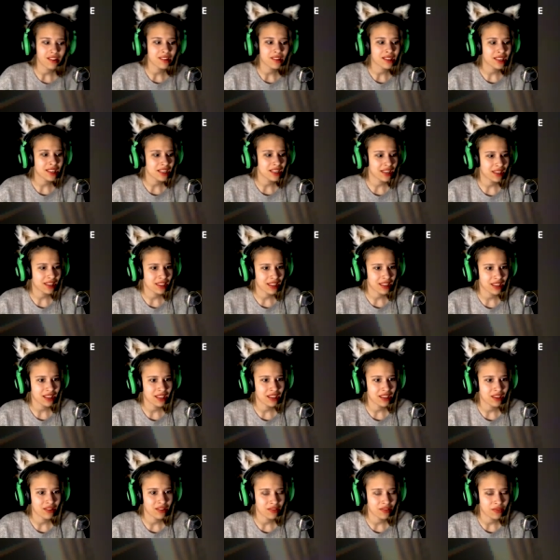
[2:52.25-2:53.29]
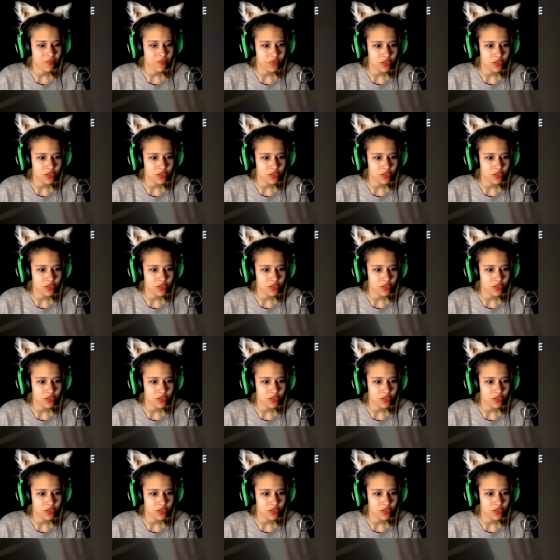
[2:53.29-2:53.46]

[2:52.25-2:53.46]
Okay, thank you.